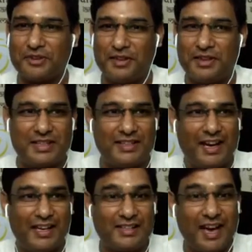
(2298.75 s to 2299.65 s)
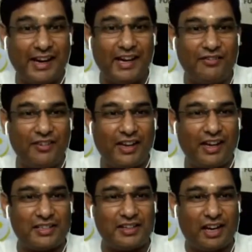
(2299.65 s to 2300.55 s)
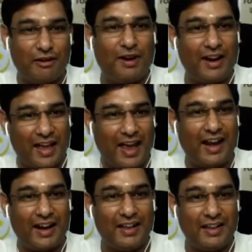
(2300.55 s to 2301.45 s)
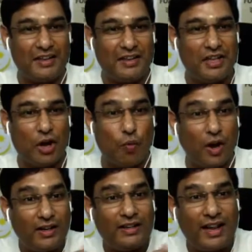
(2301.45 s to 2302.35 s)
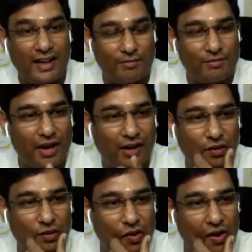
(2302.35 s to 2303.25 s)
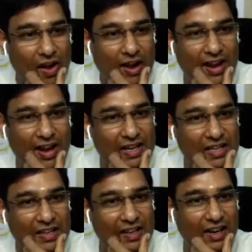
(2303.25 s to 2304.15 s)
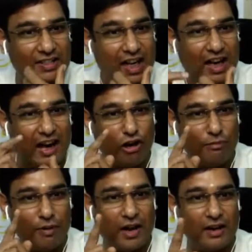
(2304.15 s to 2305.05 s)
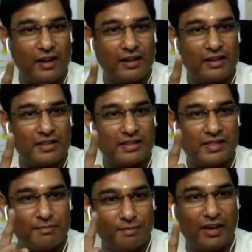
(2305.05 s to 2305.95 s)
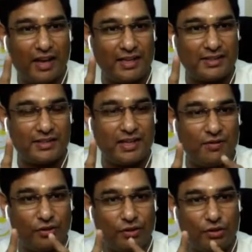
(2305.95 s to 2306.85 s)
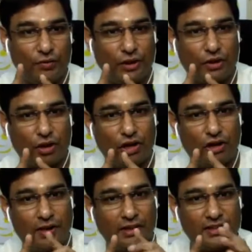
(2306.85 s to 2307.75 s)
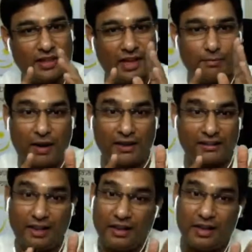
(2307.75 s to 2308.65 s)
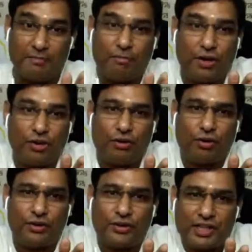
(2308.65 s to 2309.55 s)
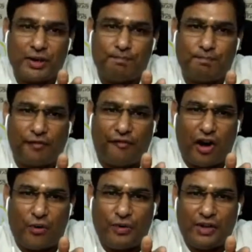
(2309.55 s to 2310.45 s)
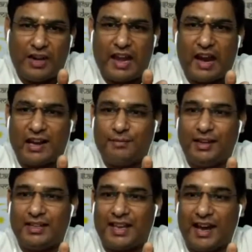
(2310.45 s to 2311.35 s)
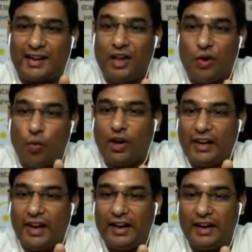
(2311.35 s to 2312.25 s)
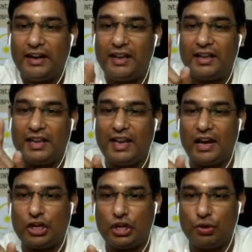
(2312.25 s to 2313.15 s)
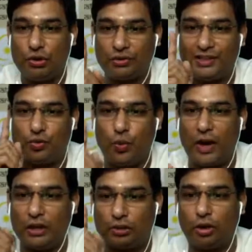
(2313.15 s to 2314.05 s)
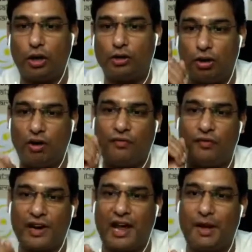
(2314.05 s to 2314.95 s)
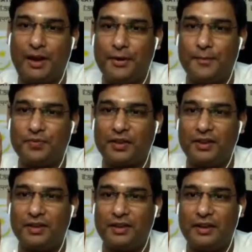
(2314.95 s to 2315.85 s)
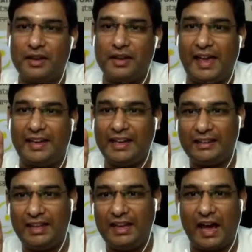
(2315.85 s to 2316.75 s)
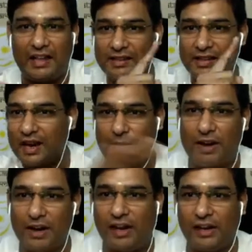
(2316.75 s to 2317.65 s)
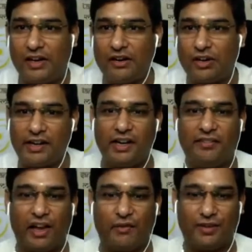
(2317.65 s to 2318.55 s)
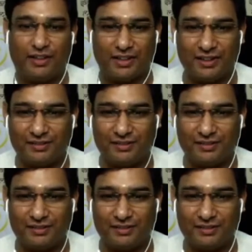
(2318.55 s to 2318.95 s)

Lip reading: See, that is the identification Hanuman had. Now, what that I'm trying to draw a connection here is, Hanuman symbolizes, even though we talk Hanuman as a great bhakta, but you can see profound jnanam in his act. What he did, he attuned to this one thought of Rama. Anything other than Rama, he did not identify with it.